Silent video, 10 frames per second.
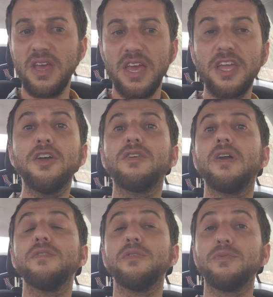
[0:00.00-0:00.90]
Here
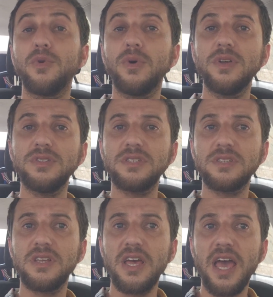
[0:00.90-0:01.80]
are the rules,
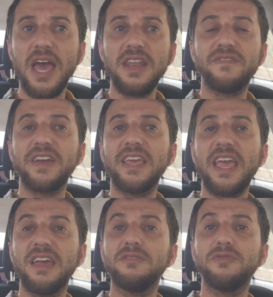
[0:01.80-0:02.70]
and if I
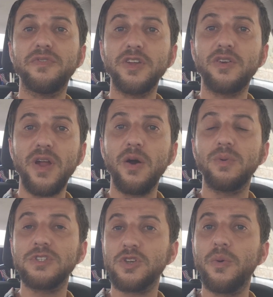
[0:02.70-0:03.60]
can't figure out
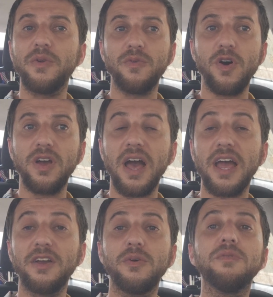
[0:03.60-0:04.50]
what's going wrong, I
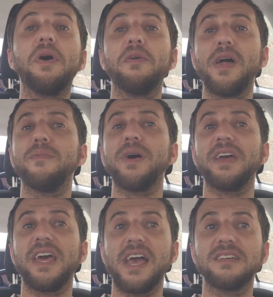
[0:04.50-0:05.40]
go to my rabbi
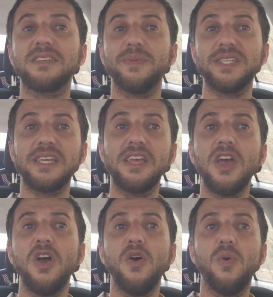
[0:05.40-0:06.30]
and I ask him, I say,
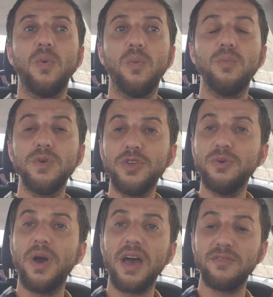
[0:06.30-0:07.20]
you
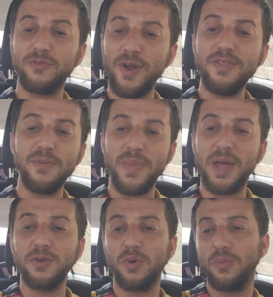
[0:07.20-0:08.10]
have read the
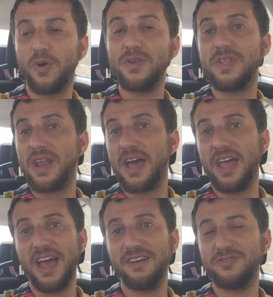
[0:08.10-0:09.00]
manual more than I
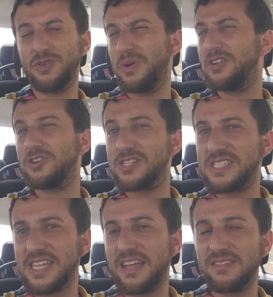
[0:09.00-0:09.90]
have. You
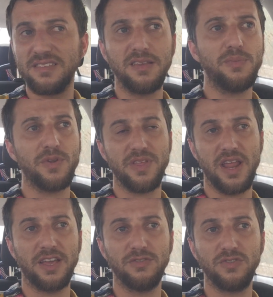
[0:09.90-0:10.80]
understand it deeper than
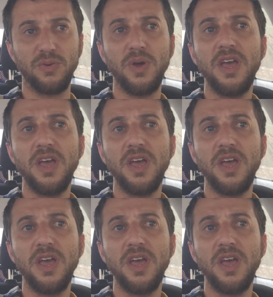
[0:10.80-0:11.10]
I do.